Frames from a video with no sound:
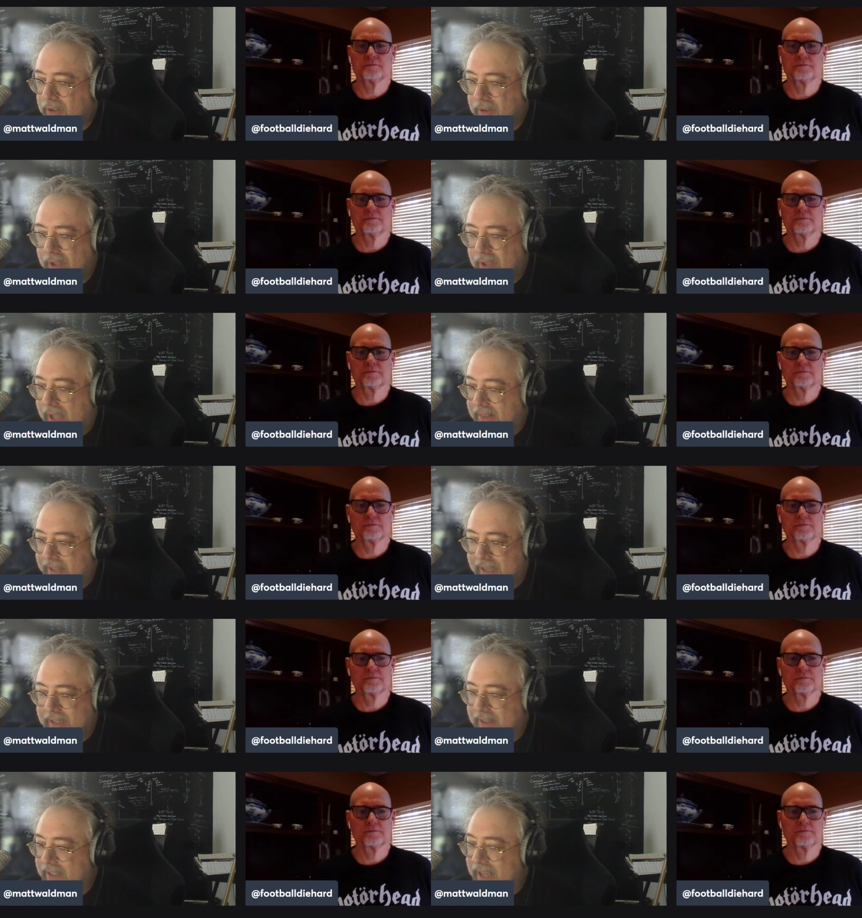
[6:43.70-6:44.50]
Speaker 1: at the
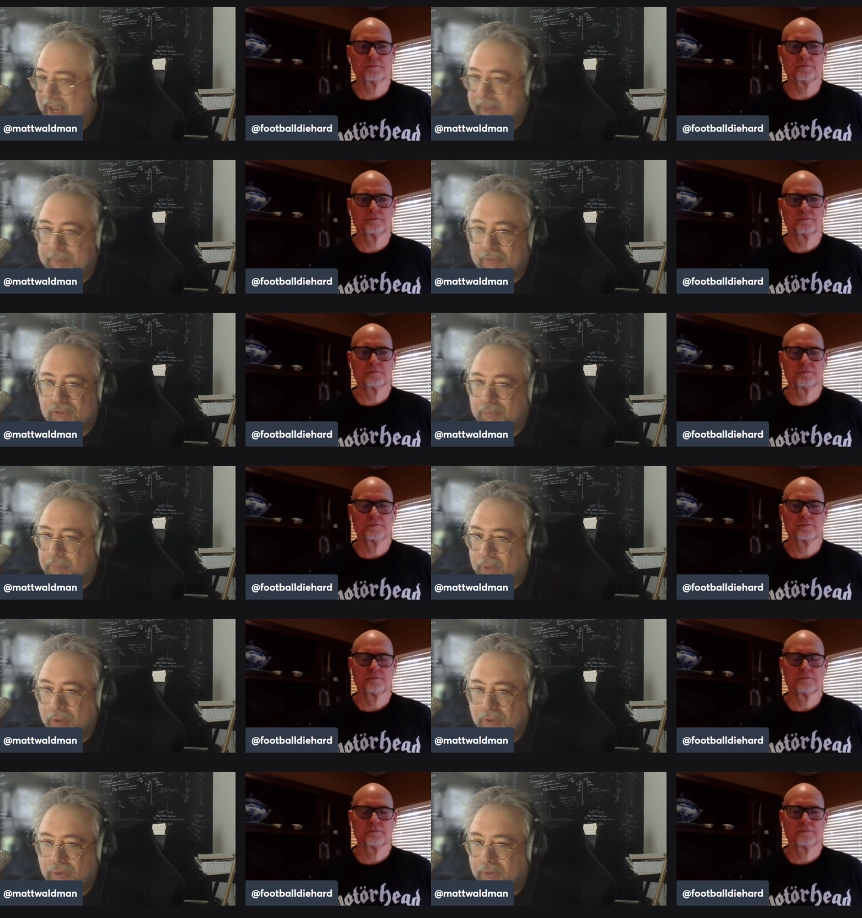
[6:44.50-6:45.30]
end of the game,
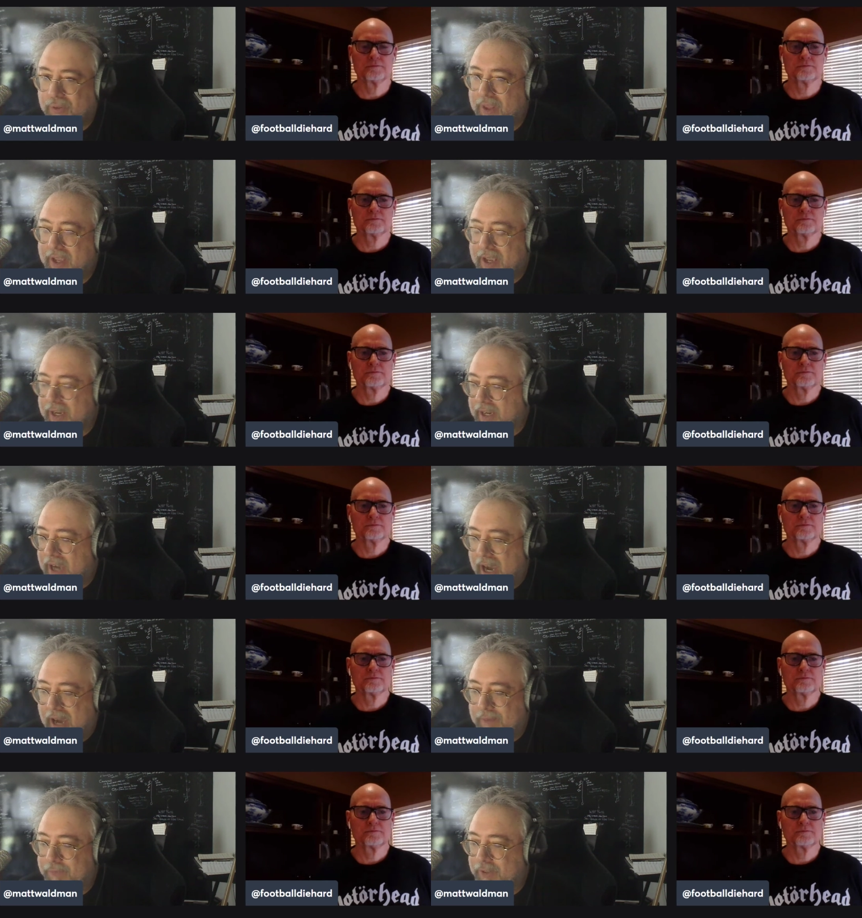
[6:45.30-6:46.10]
smooth,
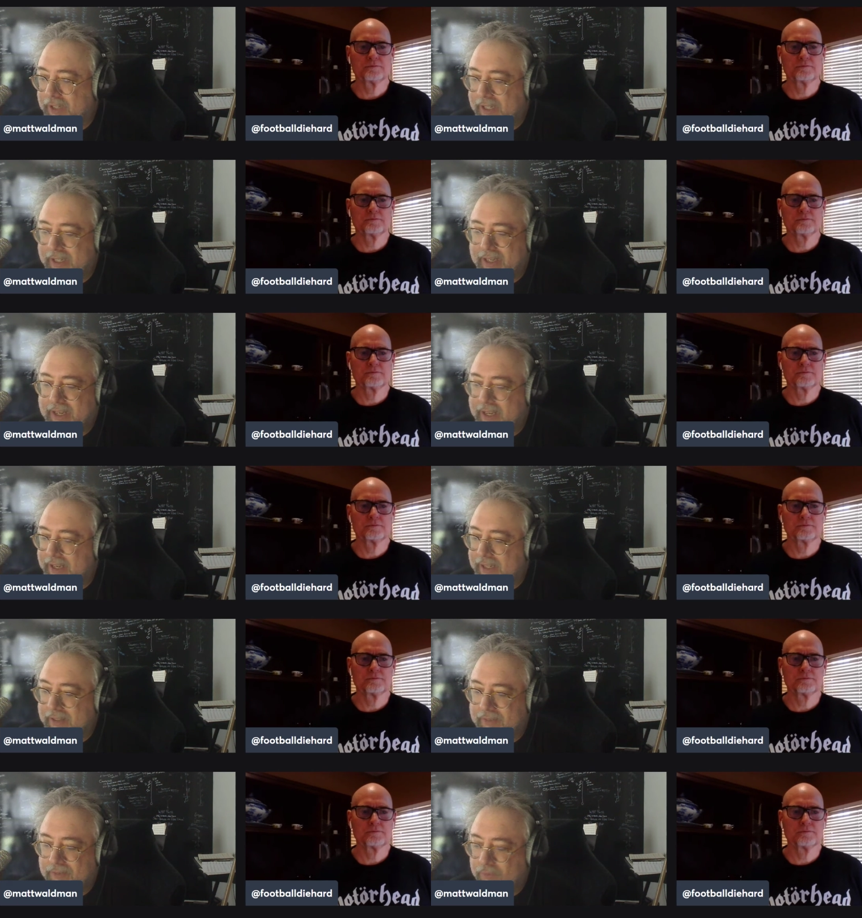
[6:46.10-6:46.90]
confident. He
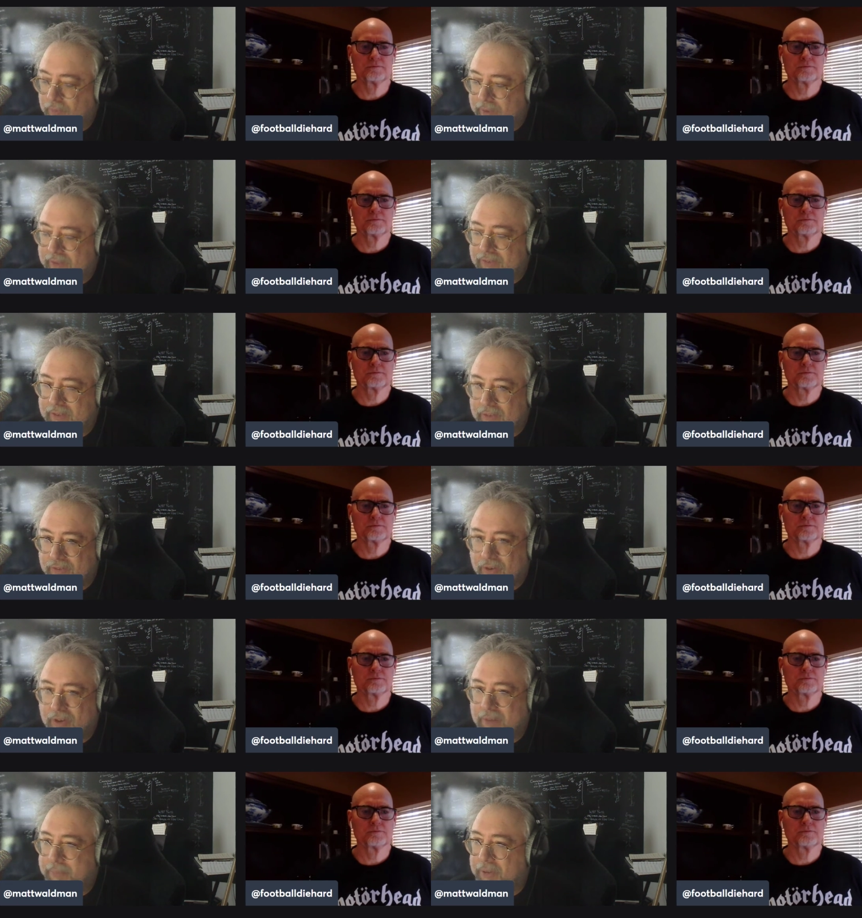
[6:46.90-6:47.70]
and Winston
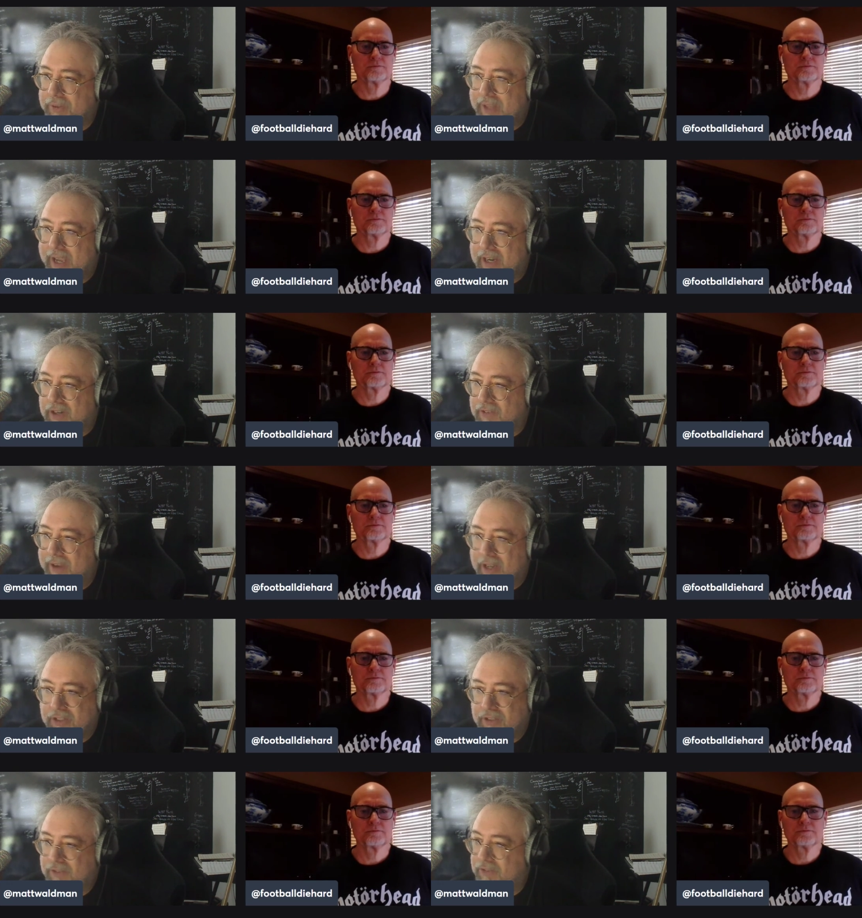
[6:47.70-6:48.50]
started to build that
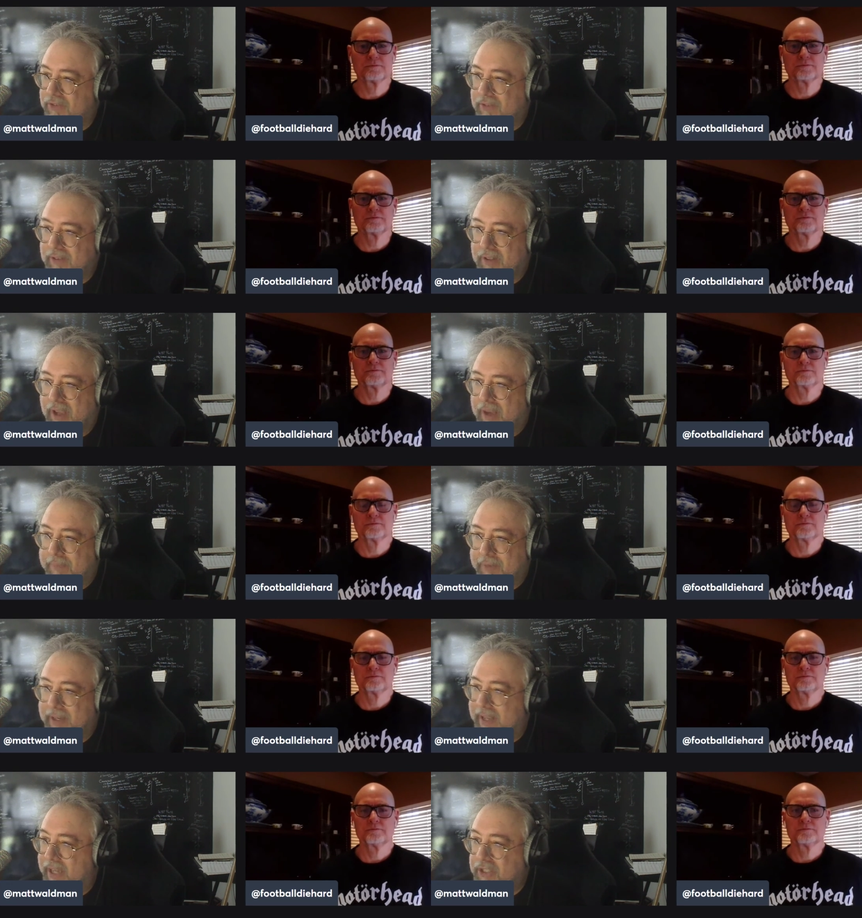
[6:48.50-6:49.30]
correction uh,
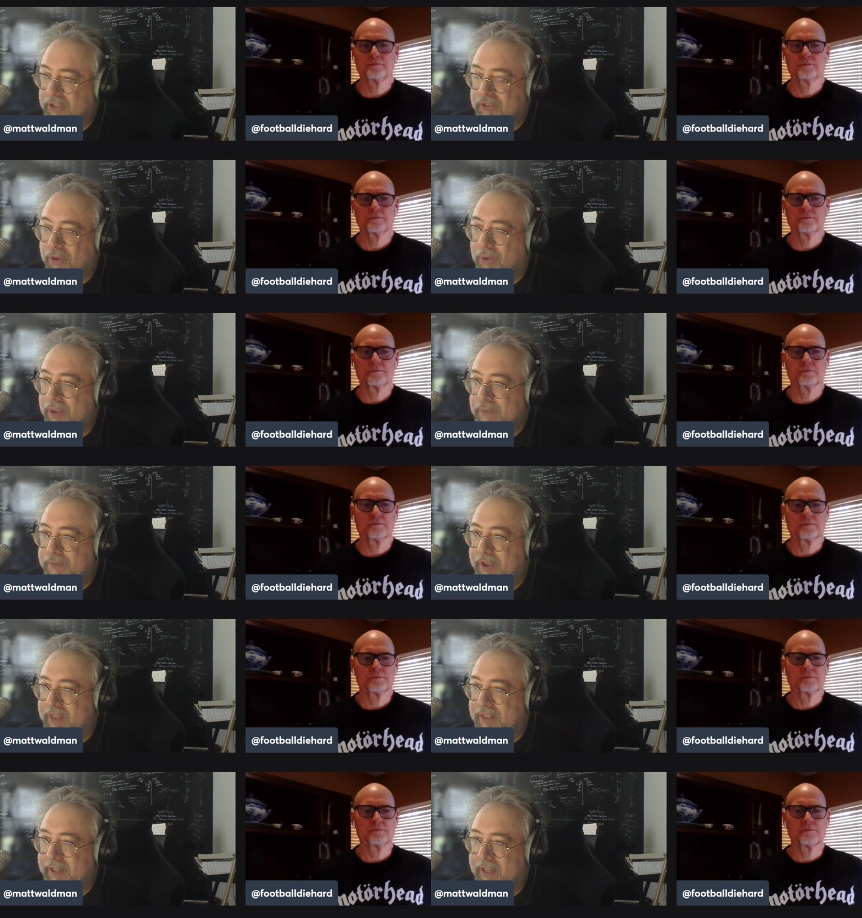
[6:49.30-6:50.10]
connection, totally
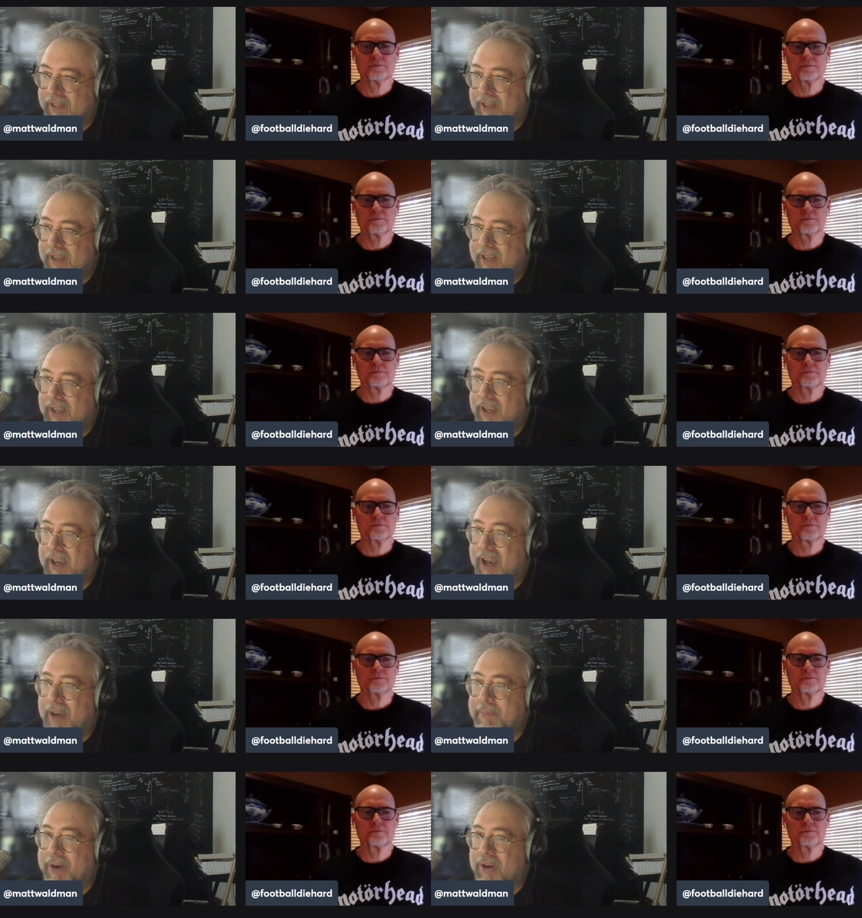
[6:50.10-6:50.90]
feeling it.
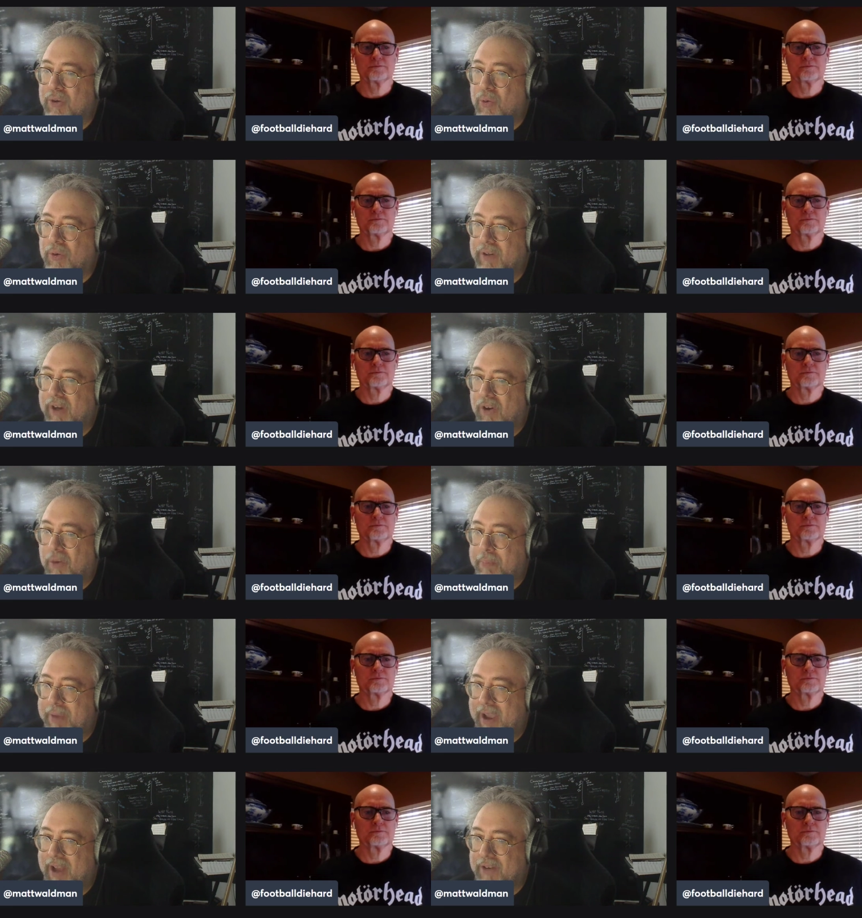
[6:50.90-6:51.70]
How about Cordarrelle
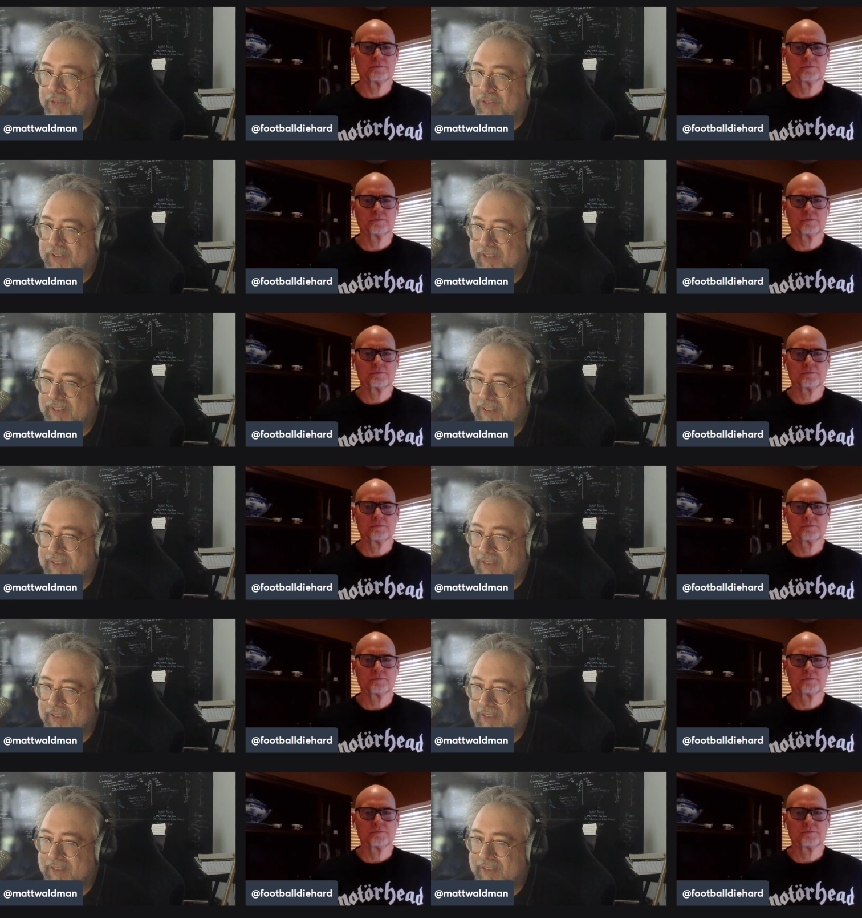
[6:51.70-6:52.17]
Patterson?